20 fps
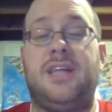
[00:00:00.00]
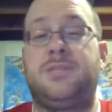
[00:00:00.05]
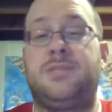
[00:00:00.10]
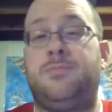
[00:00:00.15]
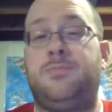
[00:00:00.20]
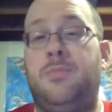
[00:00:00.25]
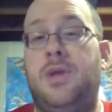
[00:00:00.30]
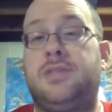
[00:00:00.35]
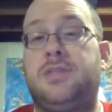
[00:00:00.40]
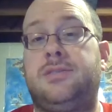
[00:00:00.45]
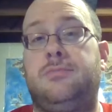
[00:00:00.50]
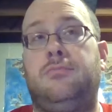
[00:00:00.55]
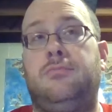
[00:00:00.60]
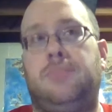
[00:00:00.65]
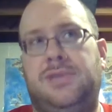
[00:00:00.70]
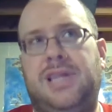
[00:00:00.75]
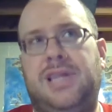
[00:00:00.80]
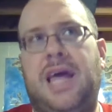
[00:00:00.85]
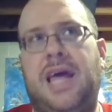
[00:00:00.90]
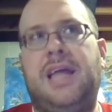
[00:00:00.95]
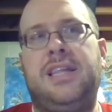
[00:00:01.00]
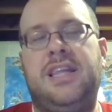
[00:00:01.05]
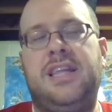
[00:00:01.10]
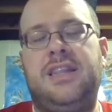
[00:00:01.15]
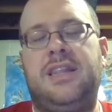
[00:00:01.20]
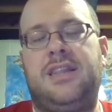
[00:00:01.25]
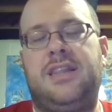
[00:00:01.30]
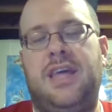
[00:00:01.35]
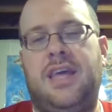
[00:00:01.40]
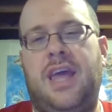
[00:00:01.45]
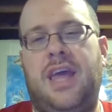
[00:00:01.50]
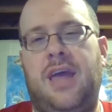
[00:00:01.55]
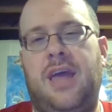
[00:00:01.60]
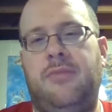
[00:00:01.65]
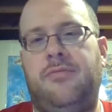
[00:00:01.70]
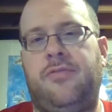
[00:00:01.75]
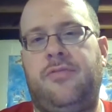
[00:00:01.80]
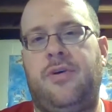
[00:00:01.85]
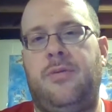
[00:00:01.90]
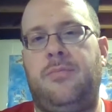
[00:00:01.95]
It's likely that they
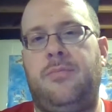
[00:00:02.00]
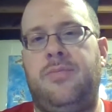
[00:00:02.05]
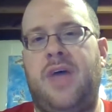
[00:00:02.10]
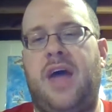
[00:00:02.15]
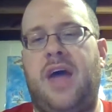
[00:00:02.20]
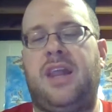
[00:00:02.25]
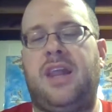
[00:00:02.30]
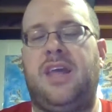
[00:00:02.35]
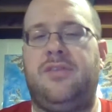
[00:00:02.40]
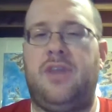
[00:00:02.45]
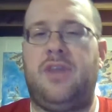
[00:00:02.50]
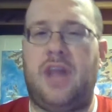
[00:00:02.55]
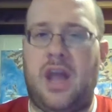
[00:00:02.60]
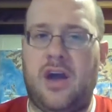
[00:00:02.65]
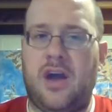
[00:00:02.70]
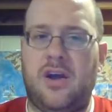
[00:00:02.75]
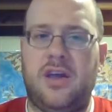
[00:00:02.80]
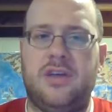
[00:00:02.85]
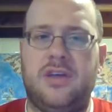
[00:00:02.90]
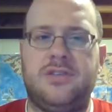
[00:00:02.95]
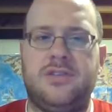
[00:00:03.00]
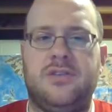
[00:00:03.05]
came from that given area.